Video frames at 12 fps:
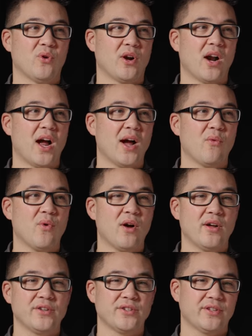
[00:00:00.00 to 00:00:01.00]
or I
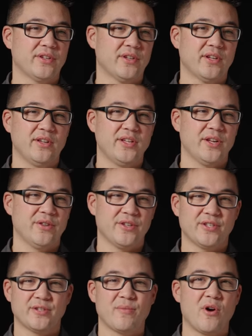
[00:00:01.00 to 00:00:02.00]
want, you know,
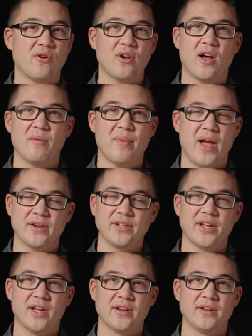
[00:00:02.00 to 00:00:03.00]
this small
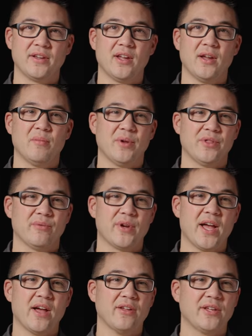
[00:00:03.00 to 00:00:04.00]
compact gun. But the
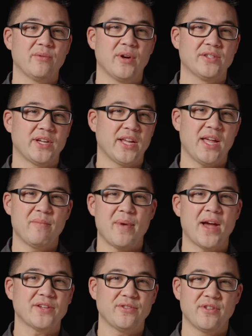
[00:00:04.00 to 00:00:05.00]
reality was I came
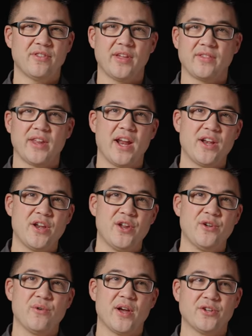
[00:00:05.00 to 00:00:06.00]
back to the thing that I
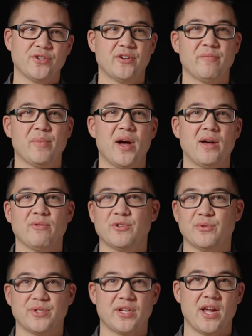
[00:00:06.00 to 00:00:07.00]
knew I should have bought,
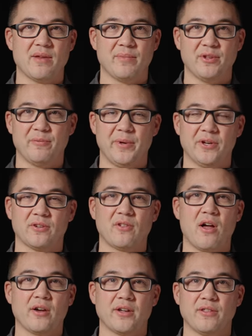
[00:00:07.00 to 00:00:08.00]
which was a 9mm
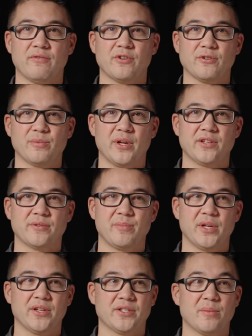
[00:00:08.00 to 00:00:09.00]
Glock in the first place.
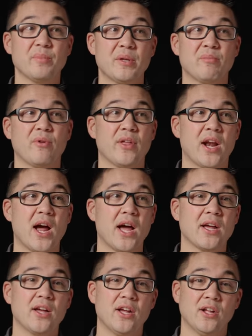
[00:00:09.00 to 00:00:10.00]
Because the people that
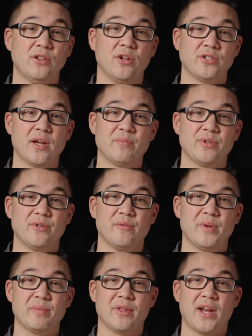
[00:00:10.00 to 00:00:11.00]
I looked up to,
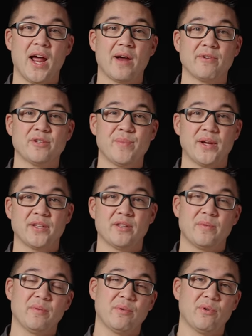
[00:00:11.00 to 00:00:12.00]
the people that I respected,
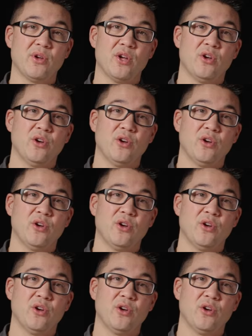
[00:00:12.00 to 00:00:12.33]
the people